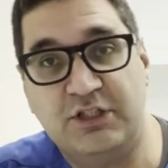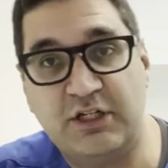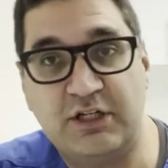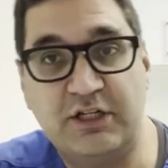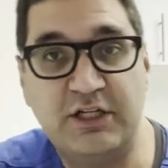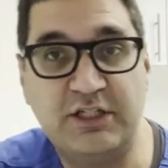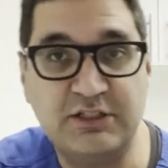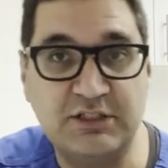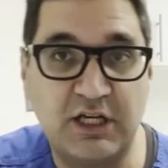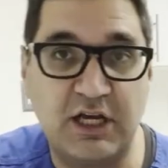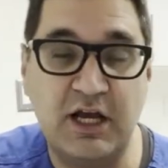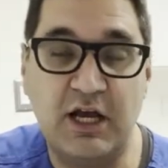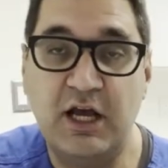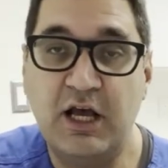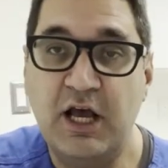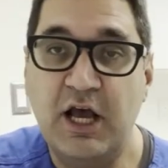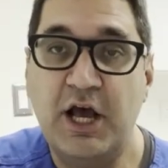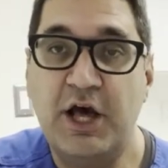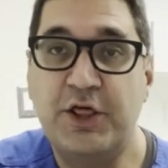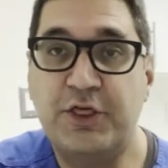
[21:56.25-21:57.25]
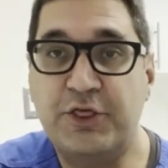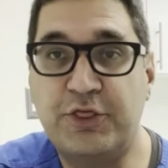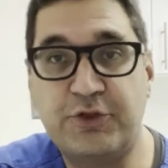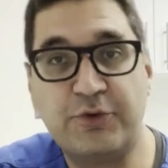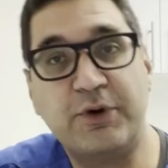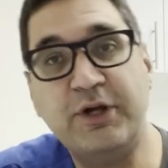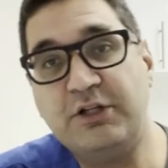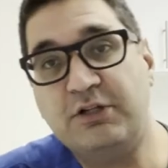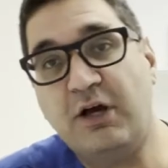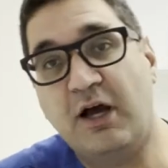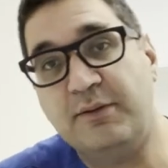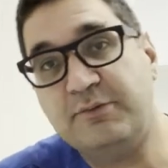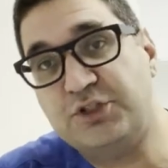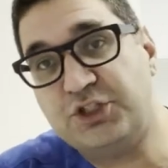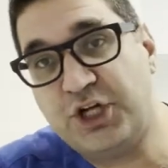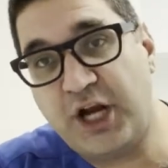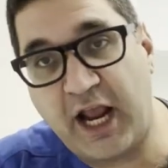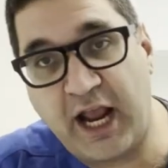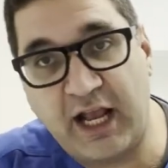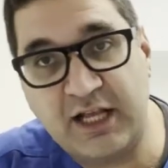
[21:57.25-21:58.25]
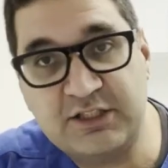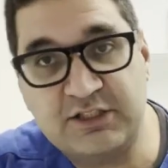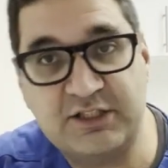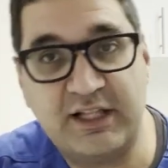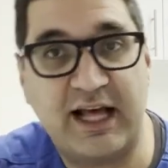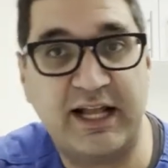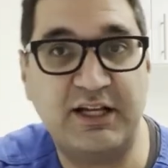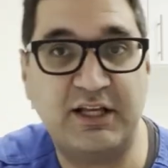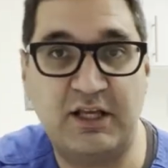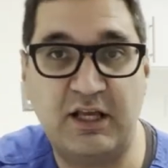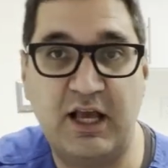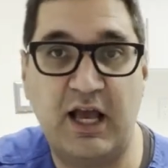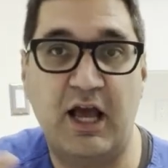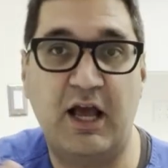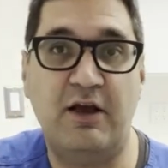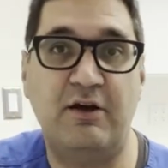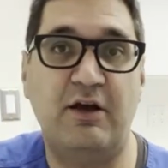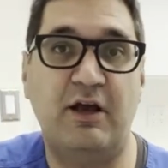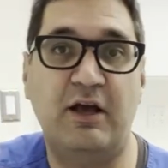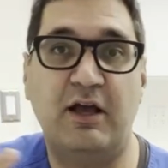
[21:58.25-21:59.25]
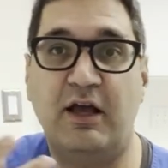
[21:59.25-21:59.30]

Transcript: There is a three times chance that uh,